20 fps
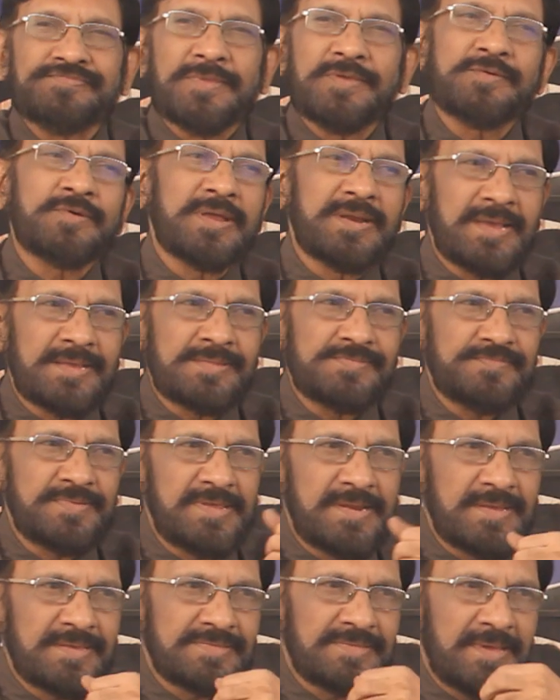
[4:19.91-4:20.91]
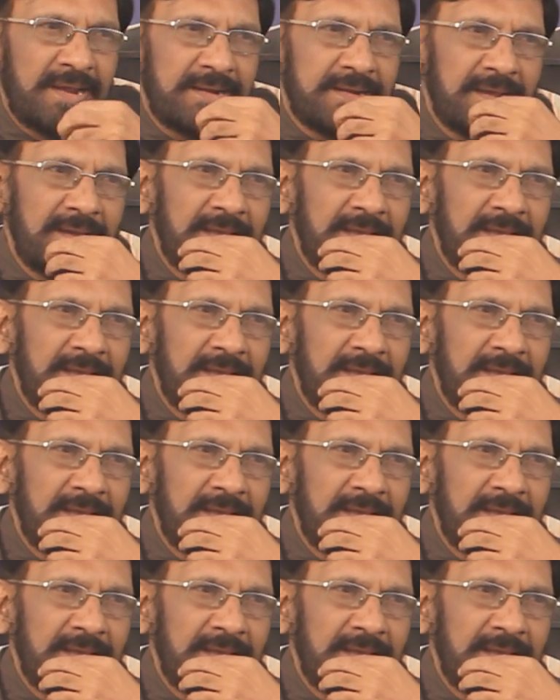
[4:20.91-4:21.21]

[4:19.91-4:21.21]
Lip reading: You can experience that.